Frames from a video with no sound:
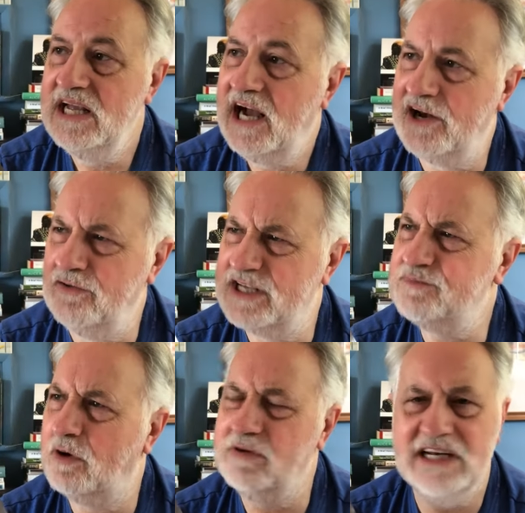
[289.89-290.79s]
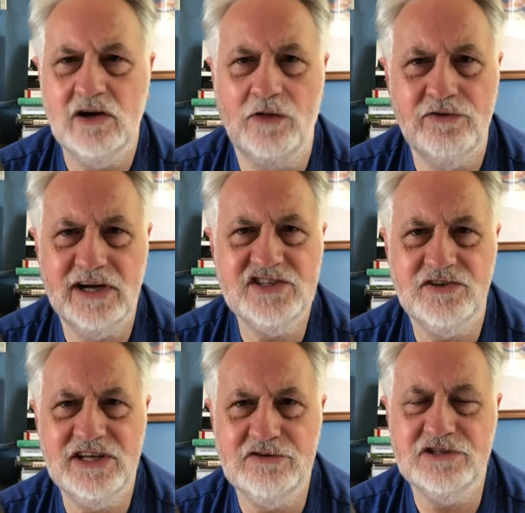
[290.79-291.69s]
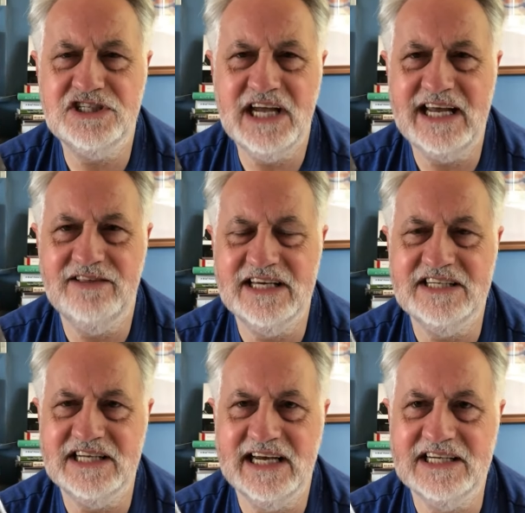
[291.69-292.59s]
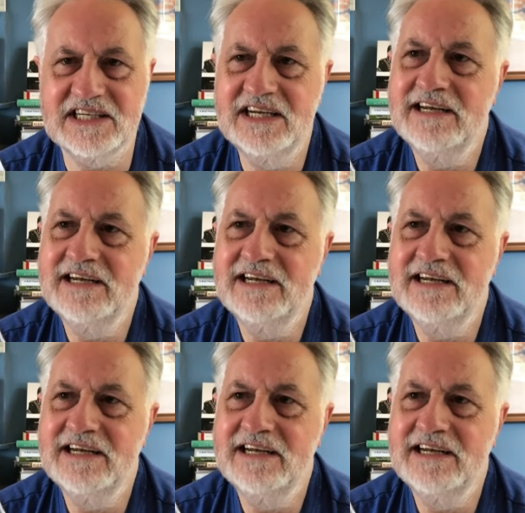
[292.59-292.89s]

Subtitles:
I know that's probably not the right sort of thing you would say these days,